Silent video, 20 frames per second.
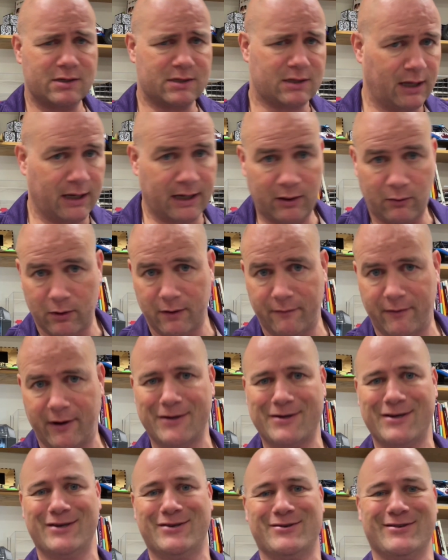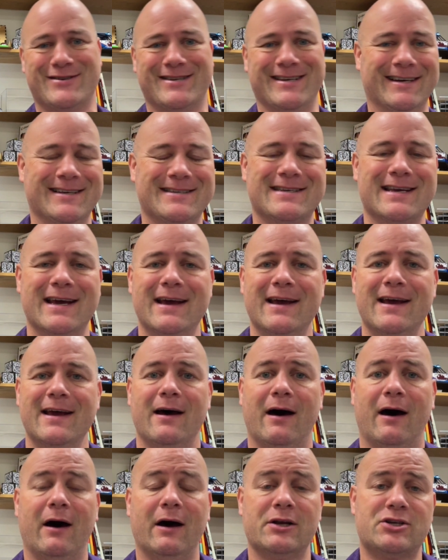like one of our teachers does,
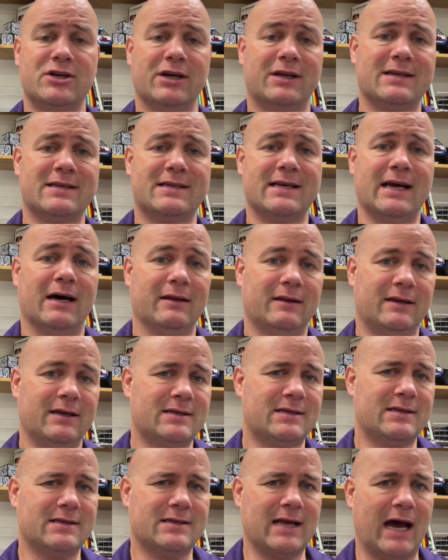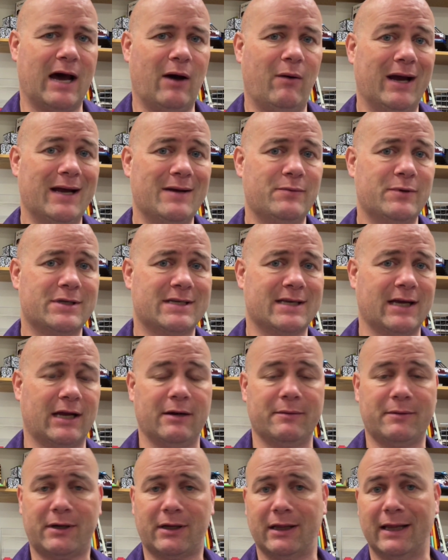uh, check this out. This is how I would set
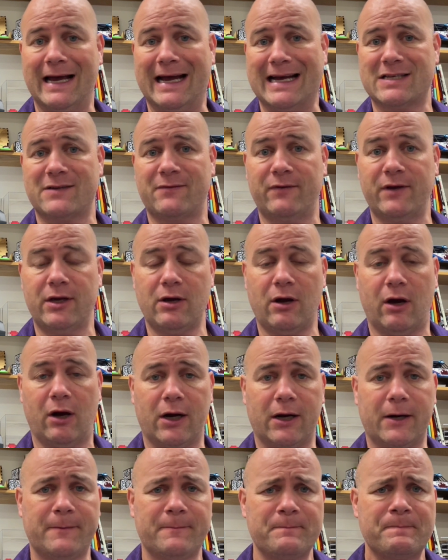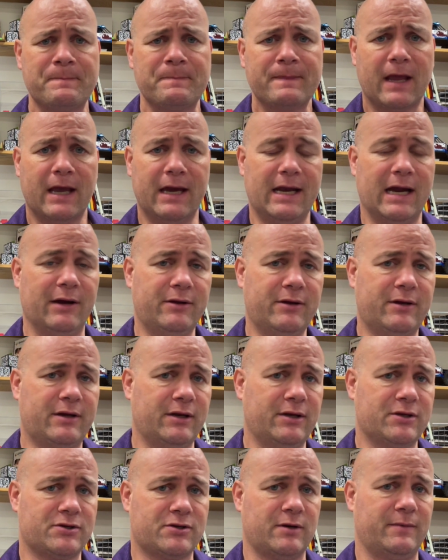up Class VR and how you
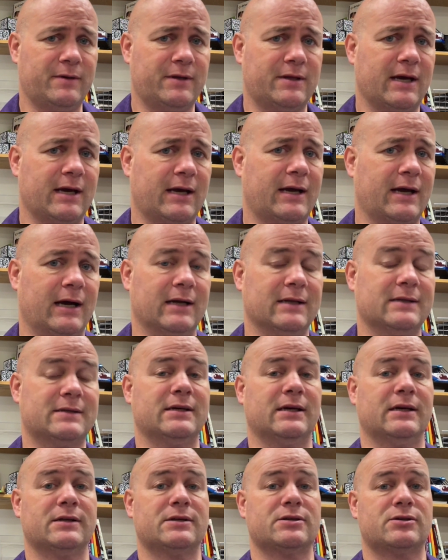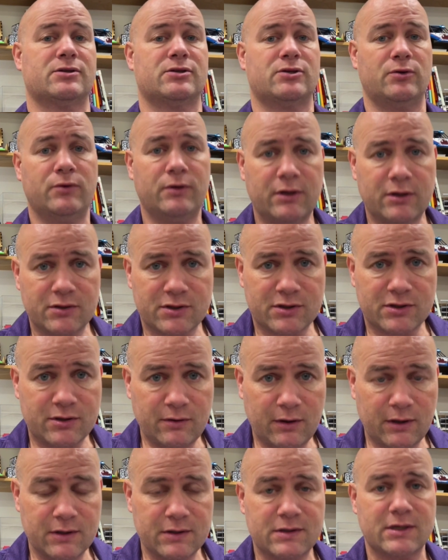can distribute that content to your
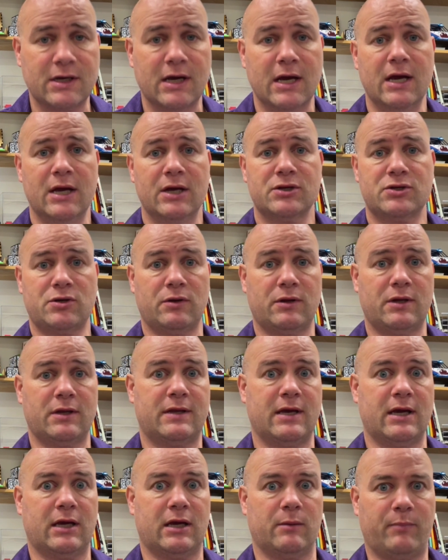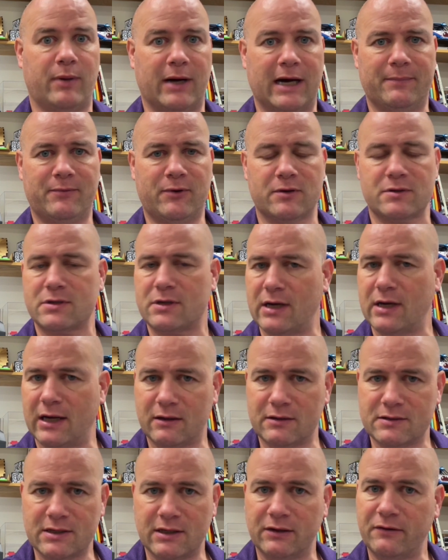students so that they can pop those
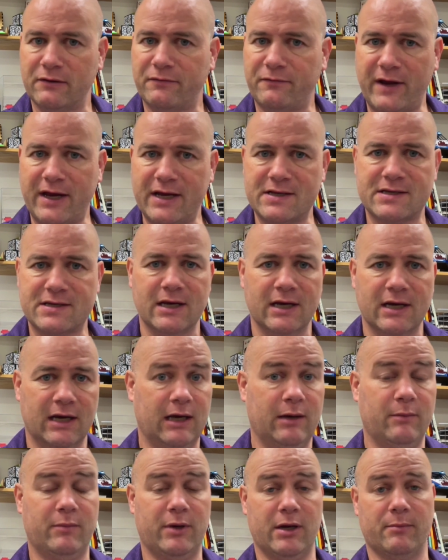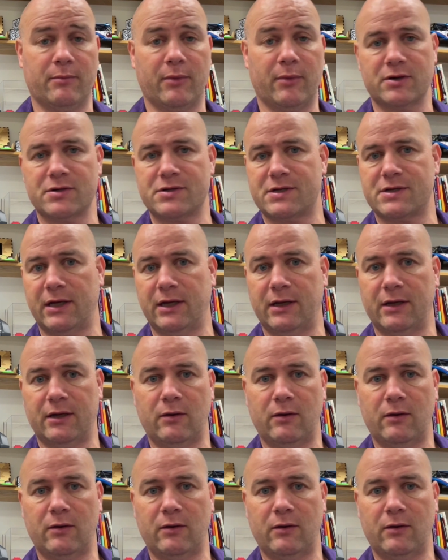goggles on their face and be immersed in